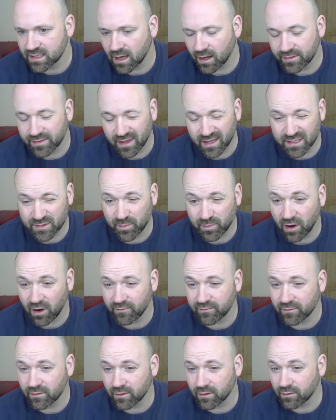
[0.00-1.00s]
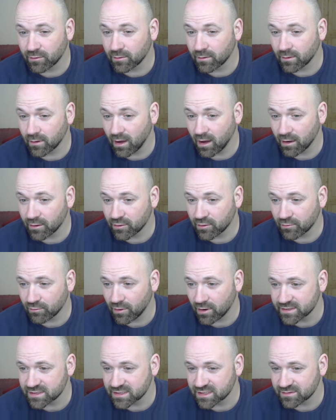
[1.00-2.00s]
I think it's part of
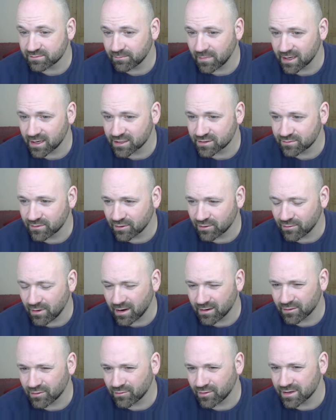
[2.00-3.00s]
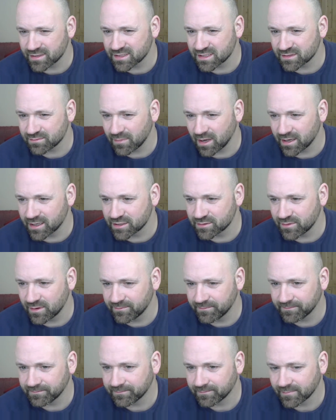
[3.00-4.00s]
crisis management, crowd and crisis
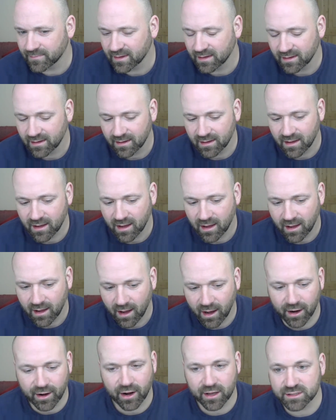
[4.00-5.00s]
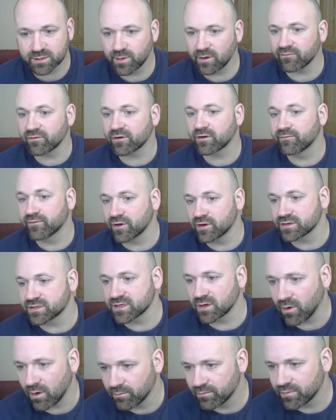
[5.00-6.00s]
management. I don't know, it's a bit of a
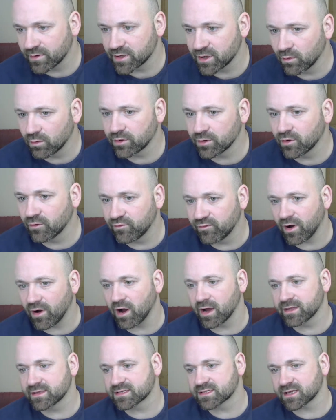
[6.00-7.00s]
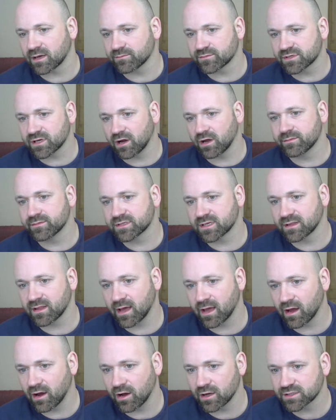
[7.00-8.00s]
confusing one, but you'll find sometimes that
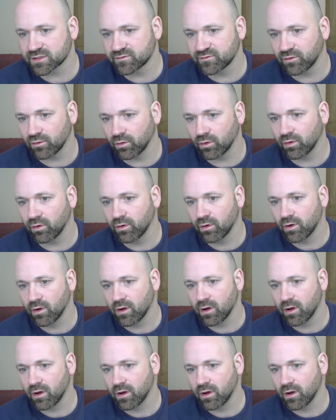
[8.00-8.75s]
they ask for